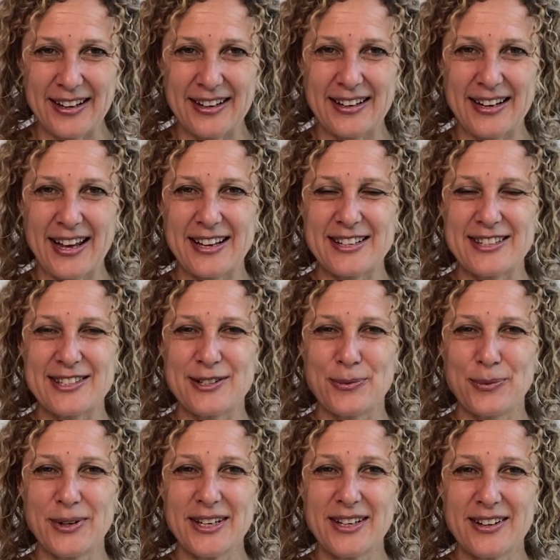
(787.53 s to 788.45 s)
Next
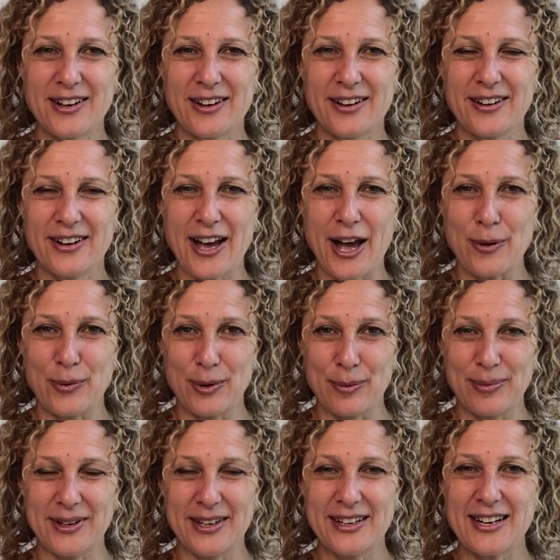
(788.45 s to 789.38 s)
week uh, I will
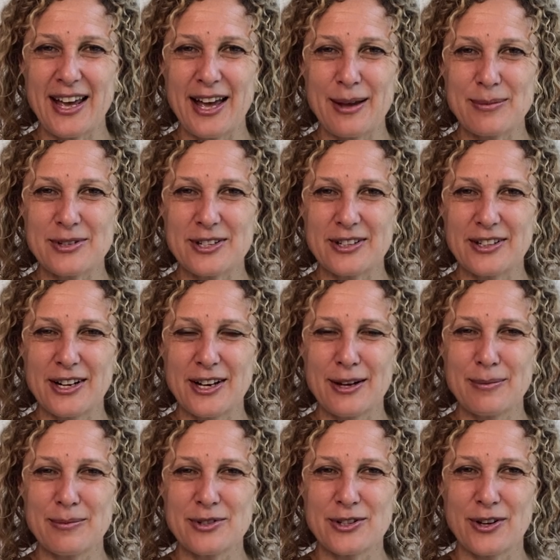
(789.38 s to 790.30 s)
be in
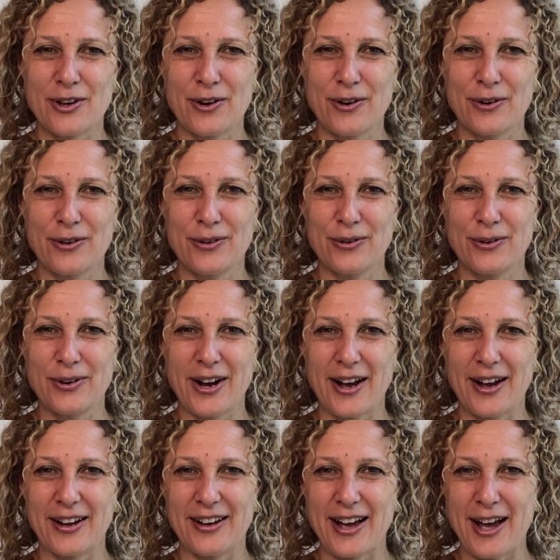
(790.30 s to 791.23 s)
Amsterdam, so
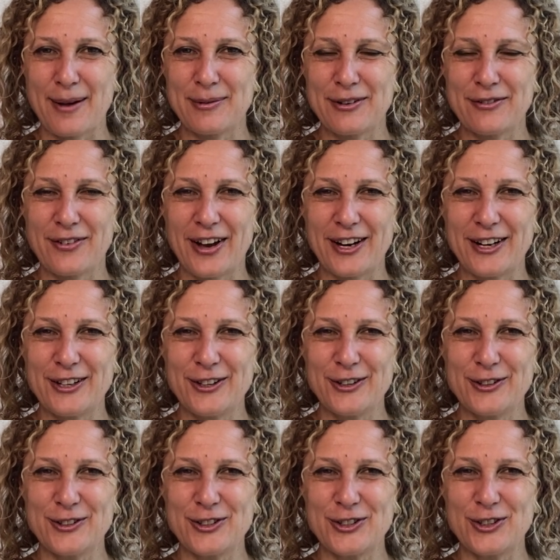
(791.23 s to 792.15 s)
I'm inviting
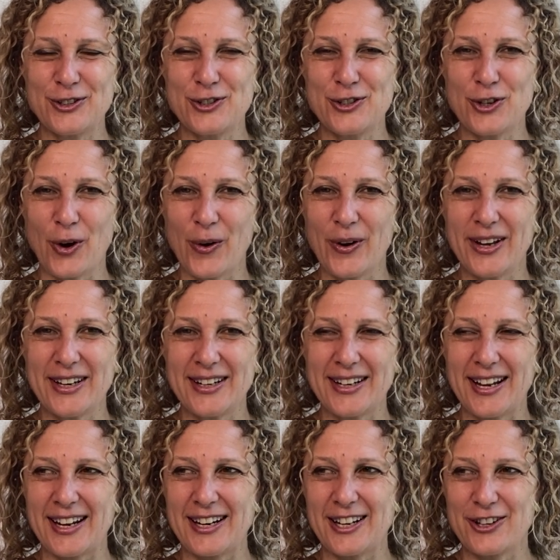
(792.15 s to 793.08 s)
you to join,
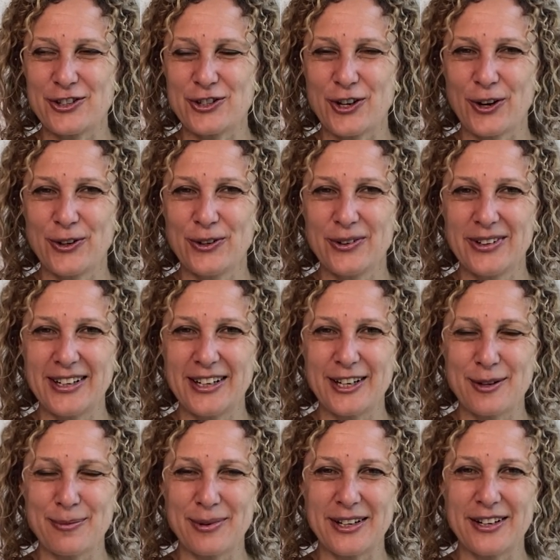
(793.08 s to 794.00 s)
and I'll show you a
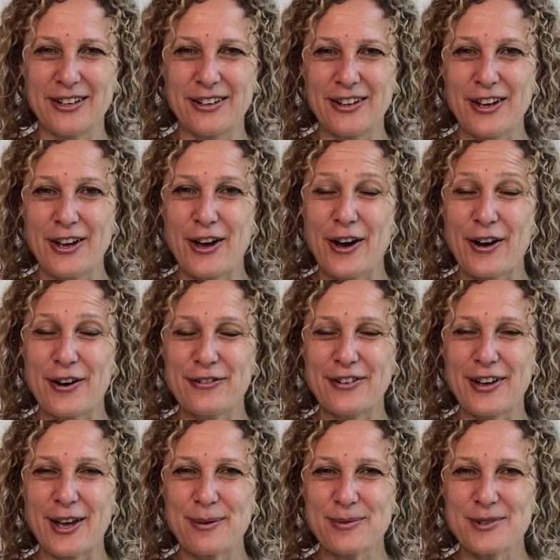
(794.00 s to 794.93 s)
little bit of
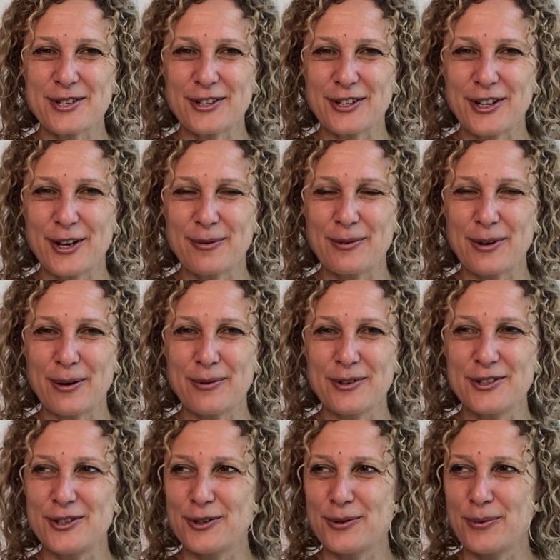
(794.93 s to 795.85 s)
Amsterdam while
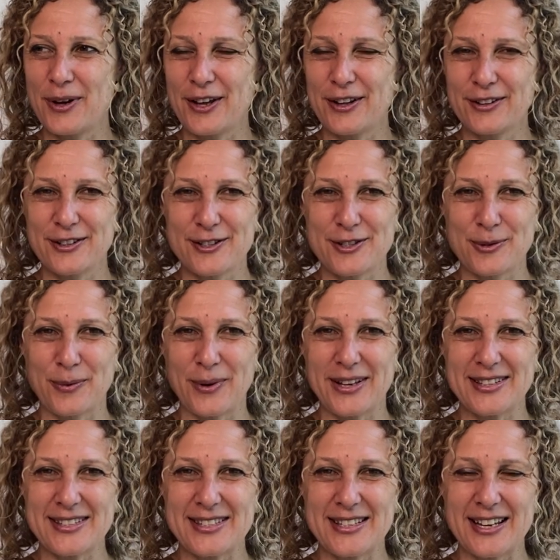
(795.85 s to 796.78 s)
we do Wellness
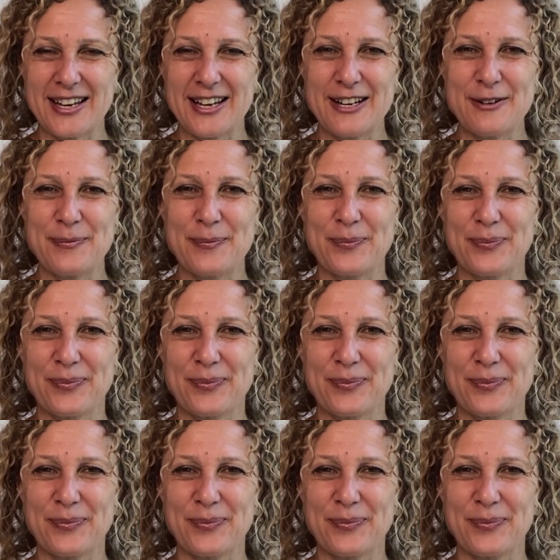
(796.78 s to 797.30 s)
Wednesday.